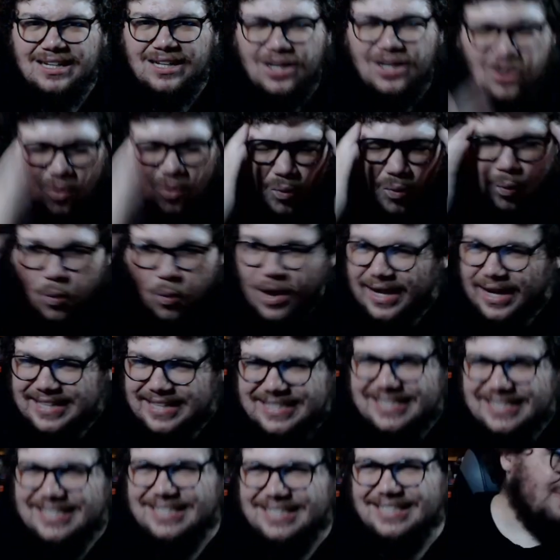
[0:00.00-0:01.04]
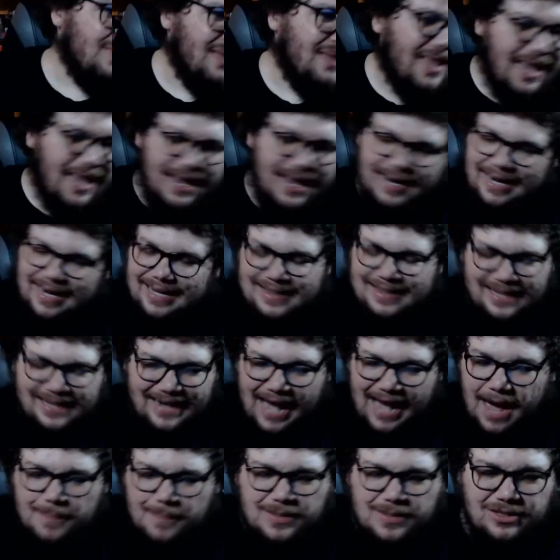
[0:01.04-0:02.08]
What? And that
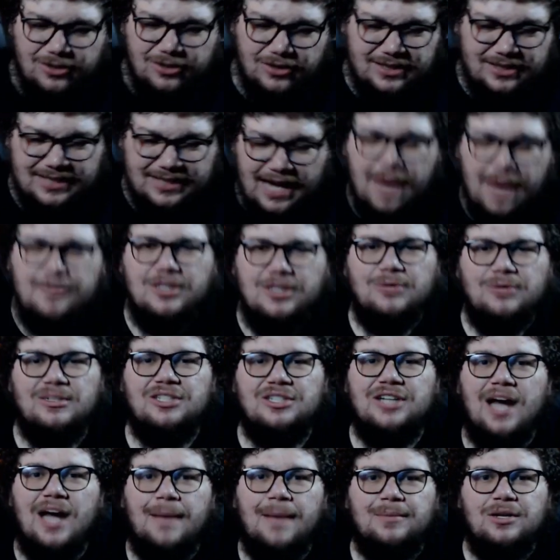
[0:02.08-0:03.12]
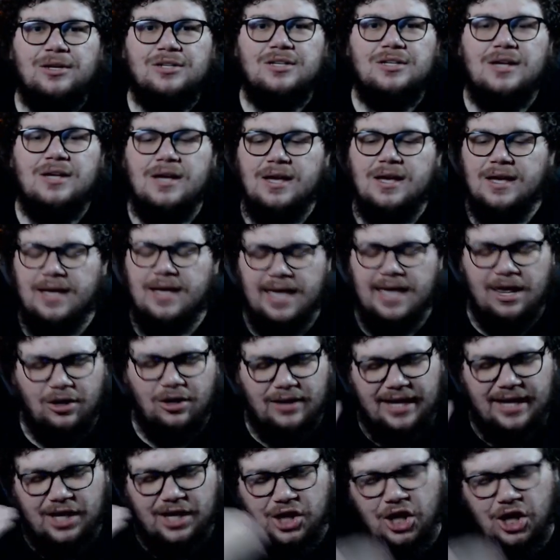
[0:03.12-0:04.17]
happens all the time between chapters. It'll
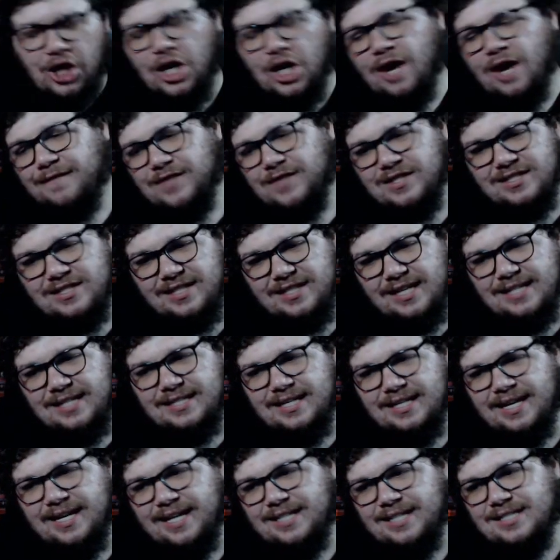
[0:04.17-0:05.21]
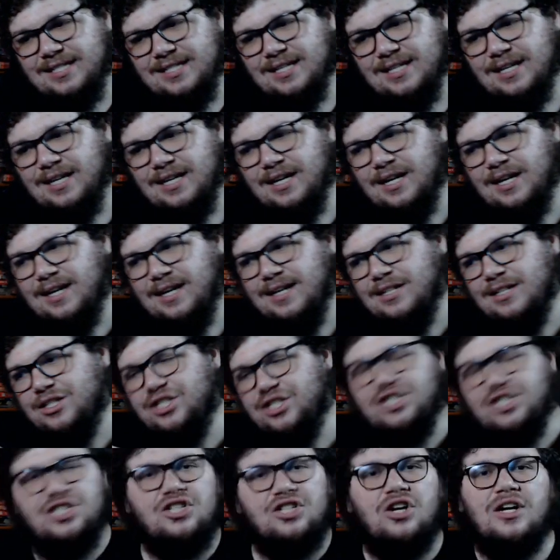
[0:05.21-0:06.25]
like cut off a sentence to
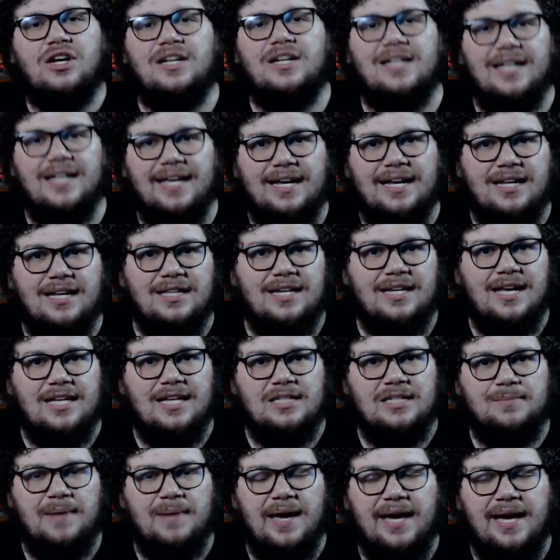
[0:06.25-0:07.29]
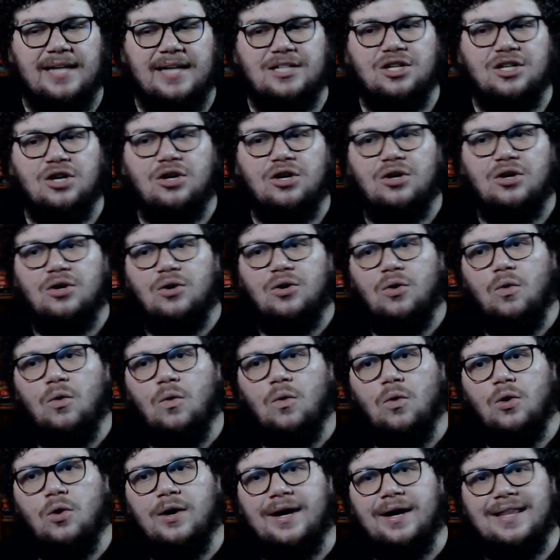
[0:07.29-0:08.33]
just start it again on the next page.
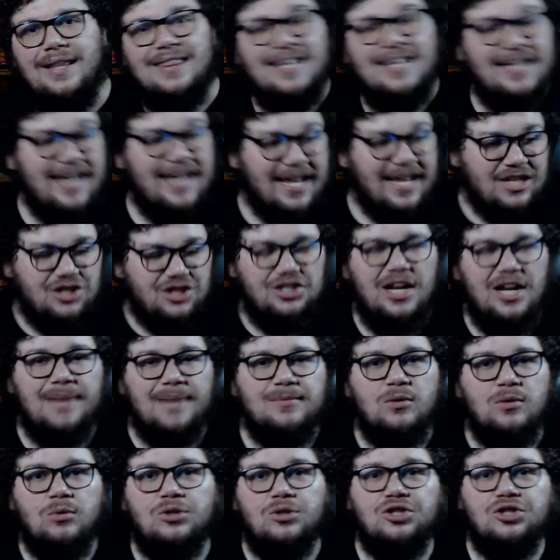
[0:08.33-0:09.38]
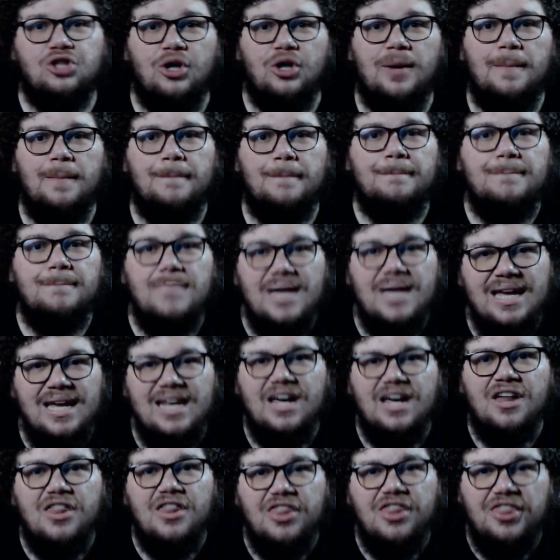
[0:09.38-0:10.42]
Or the next chapter will start
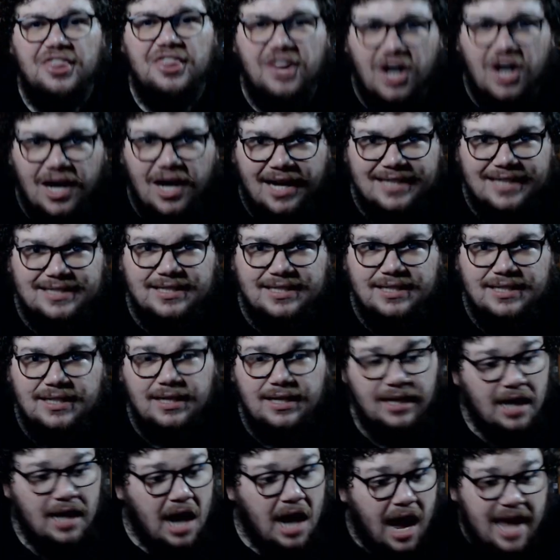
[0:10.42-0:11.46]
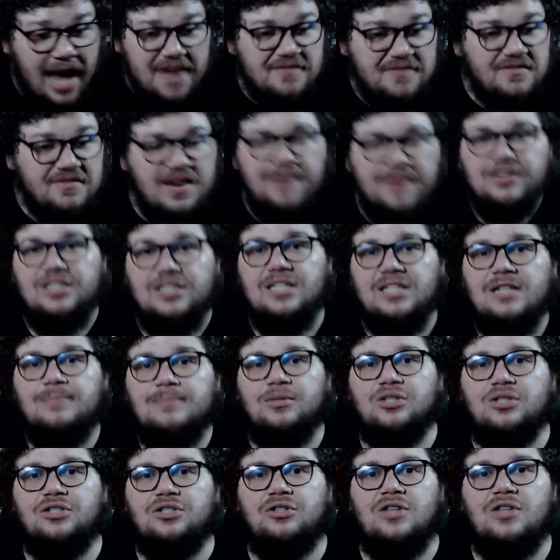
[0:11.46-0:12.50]
mid-thought. I have never seen a
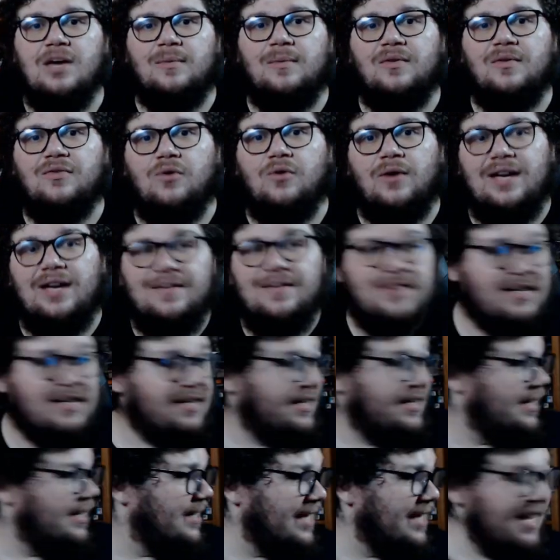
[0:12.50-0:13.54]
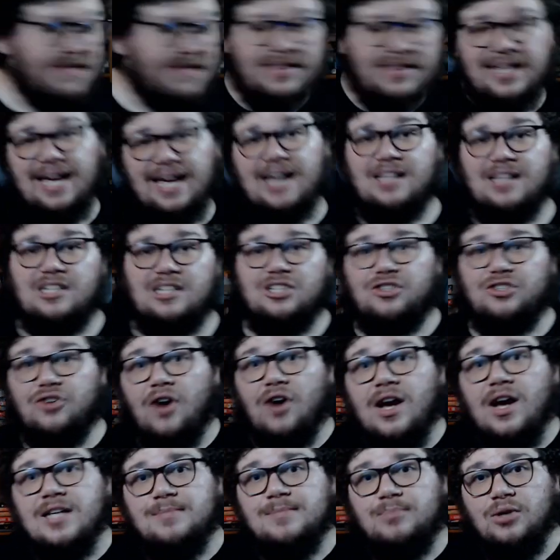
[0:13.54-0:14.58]
book do that before. Even the Alex
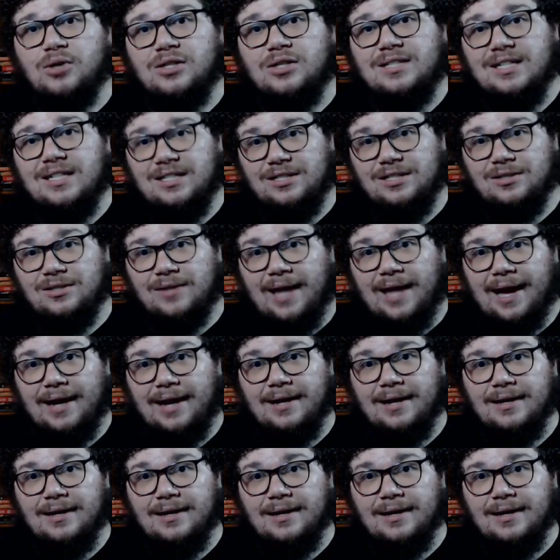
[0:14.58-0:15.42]
Cross book didn't do that.